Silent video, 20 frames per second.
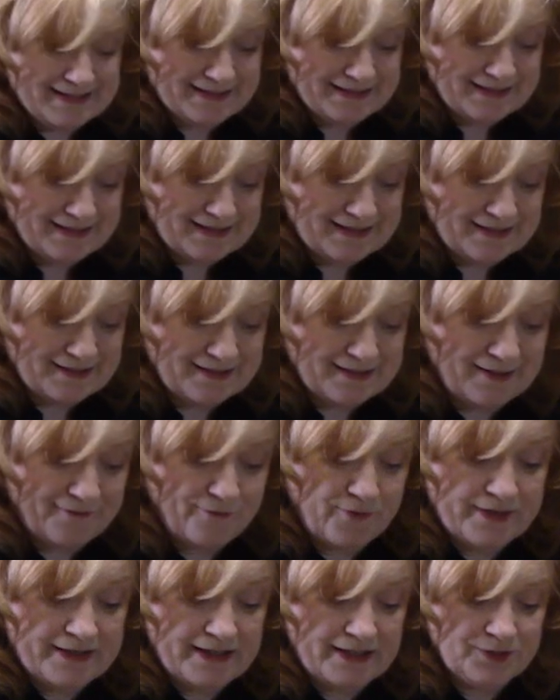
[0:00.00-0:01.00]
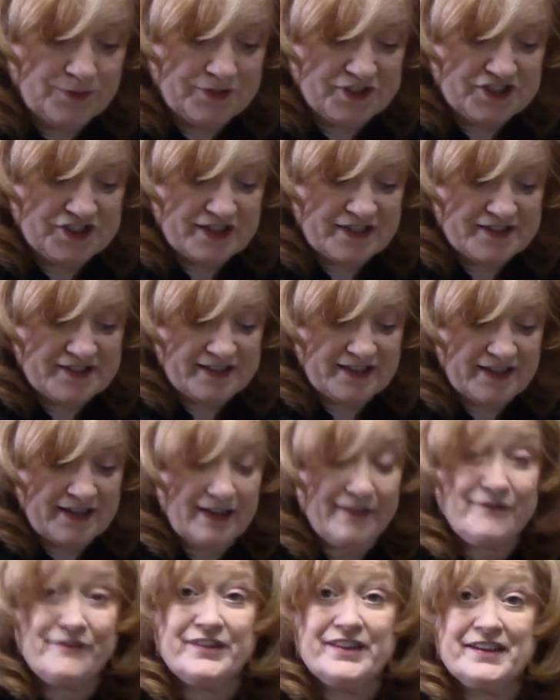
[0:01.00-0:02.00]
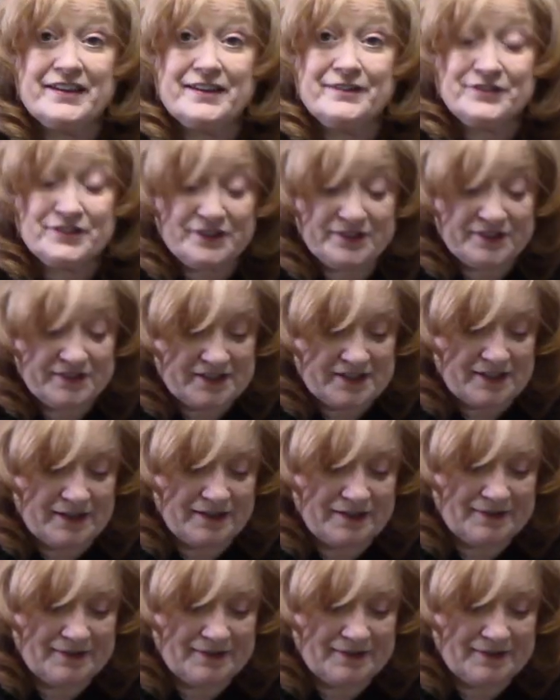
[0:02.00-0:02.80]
this, see if we need to adjust any flavors.